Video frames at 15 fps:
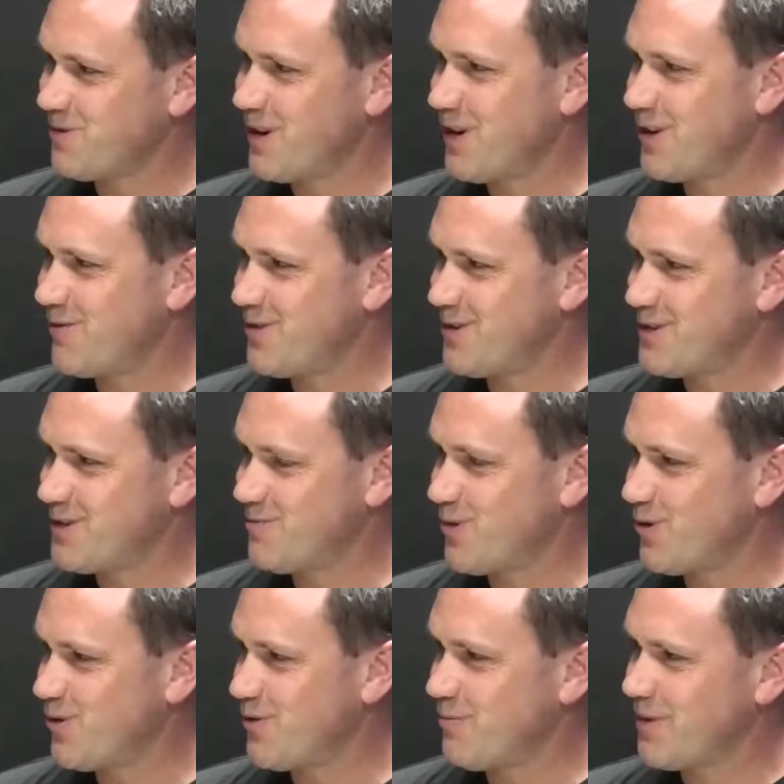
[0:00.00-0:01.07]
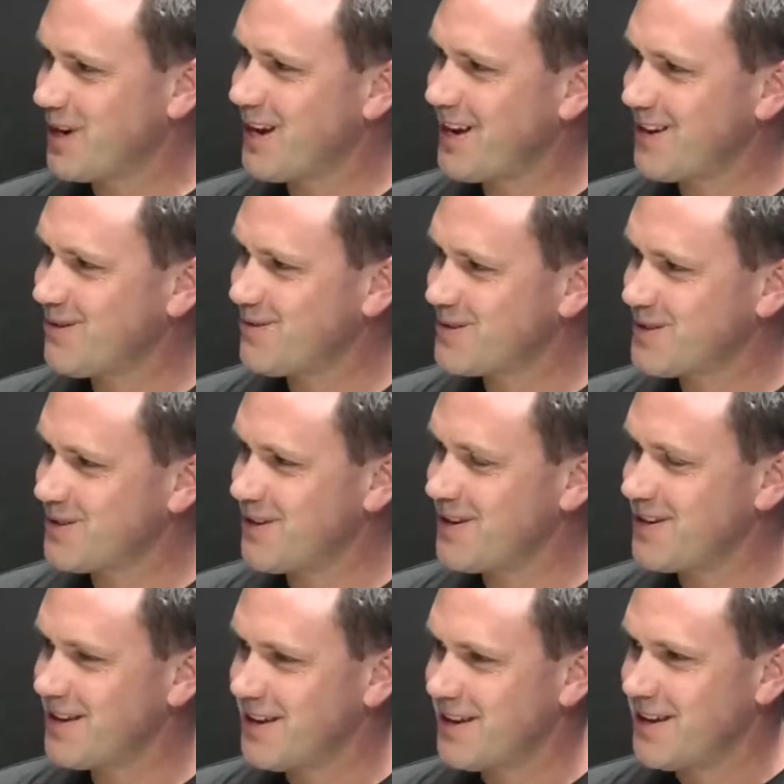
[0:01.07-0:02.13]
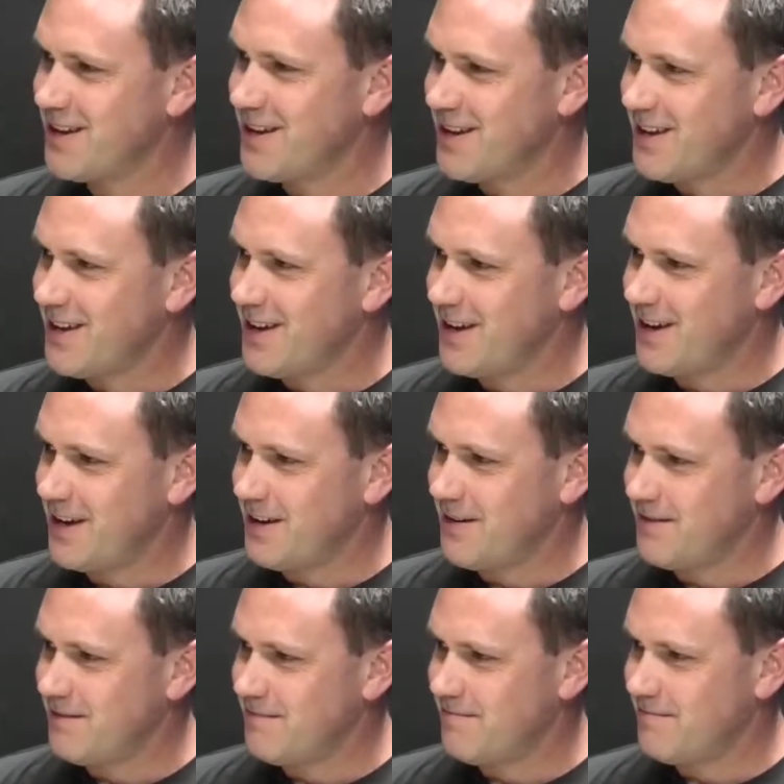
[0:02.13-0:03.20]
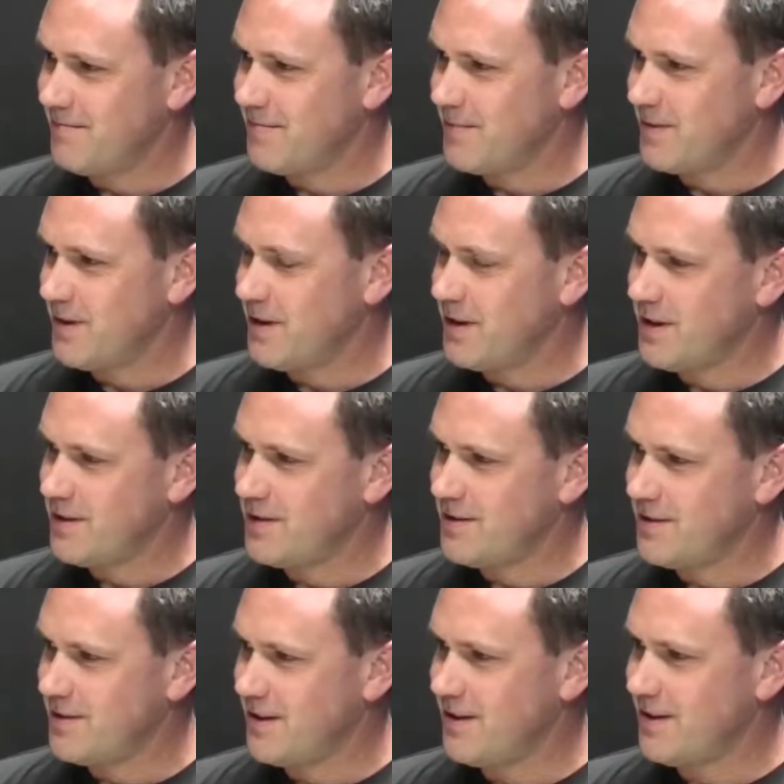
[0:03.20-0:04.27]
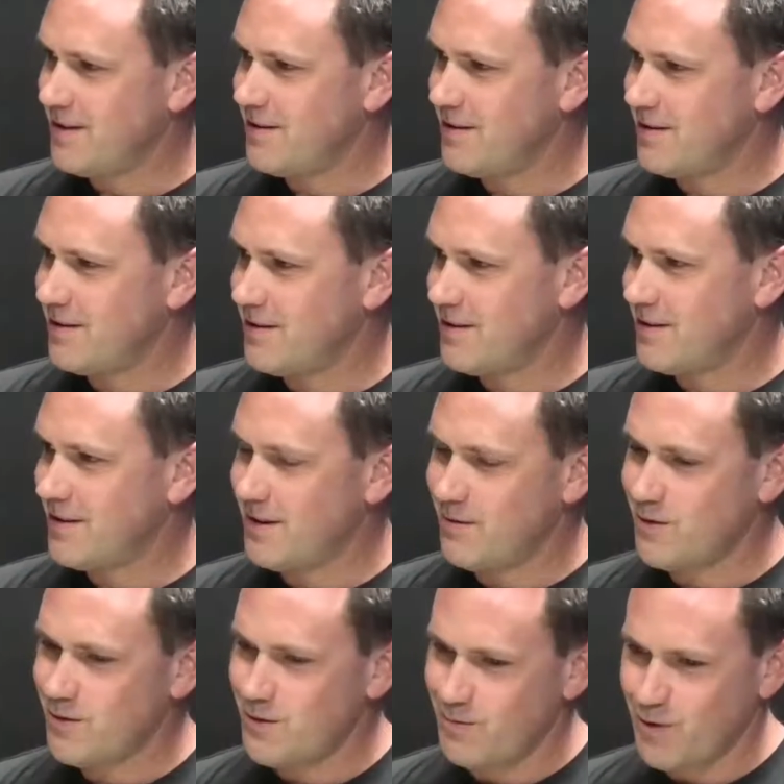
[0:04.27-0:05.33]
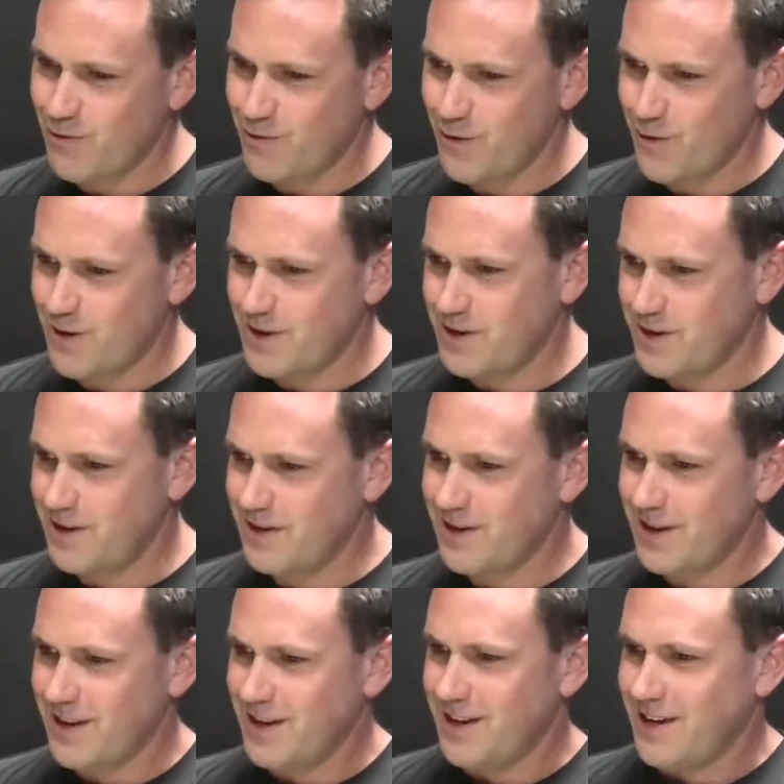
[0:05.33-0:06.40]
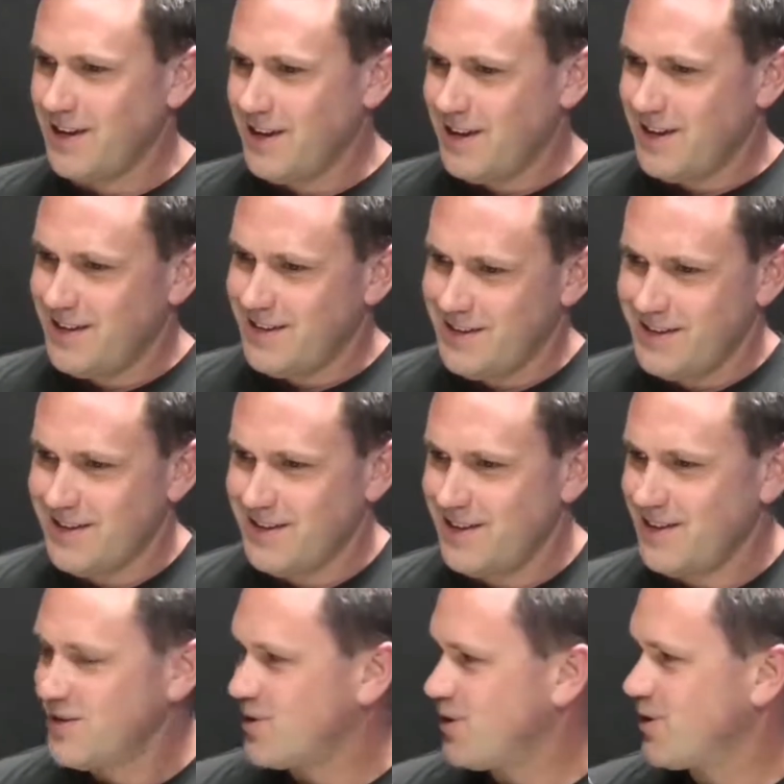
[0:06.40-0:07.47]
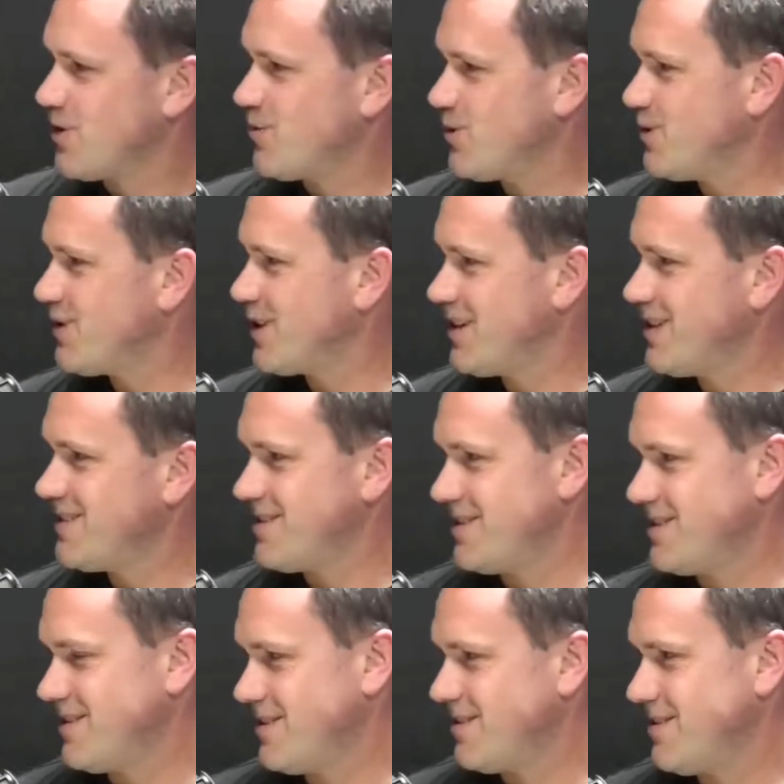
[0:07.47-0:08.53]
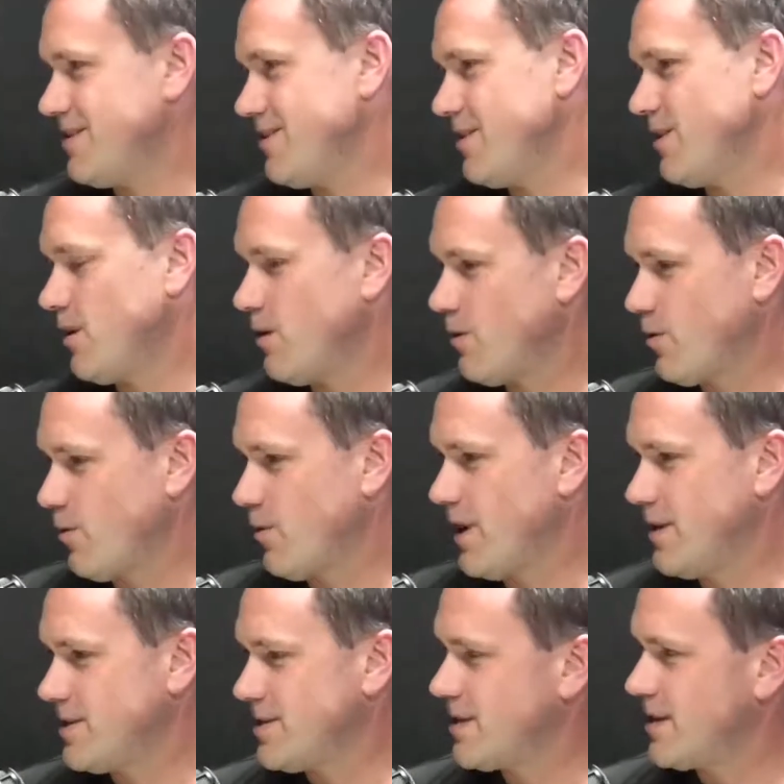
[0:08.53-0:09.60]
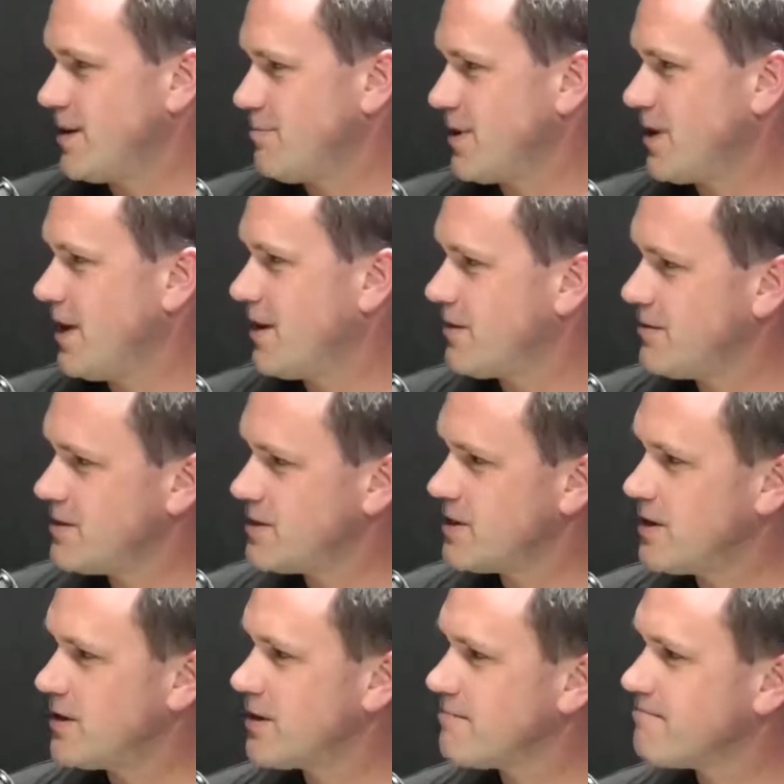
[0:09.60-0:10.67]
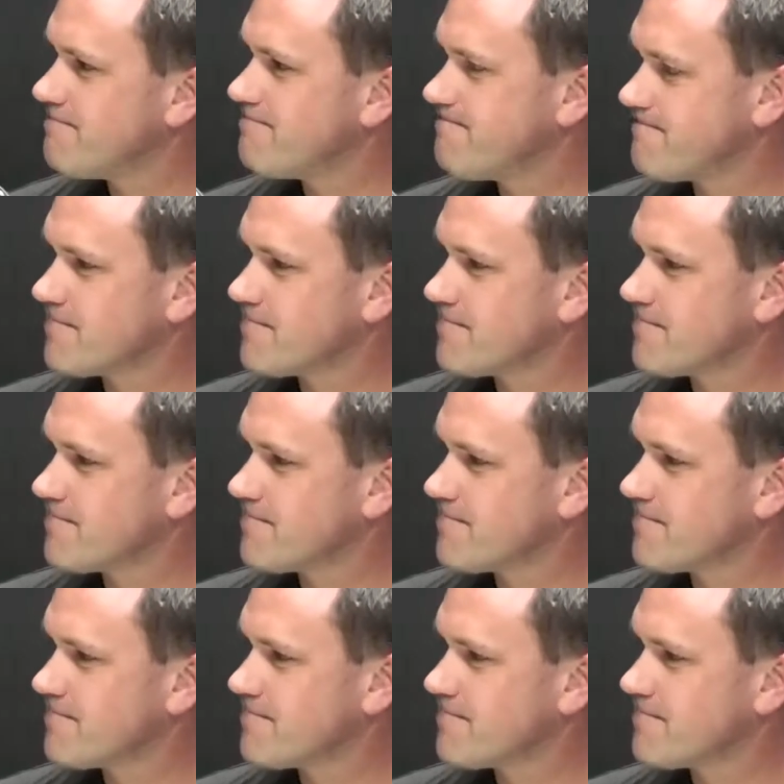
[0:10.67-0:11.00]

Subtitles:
swung over into more of the mechanical design. And yeah, that was sort of my foot into engineering world, I guess, and along the way I studied mechanical engineering.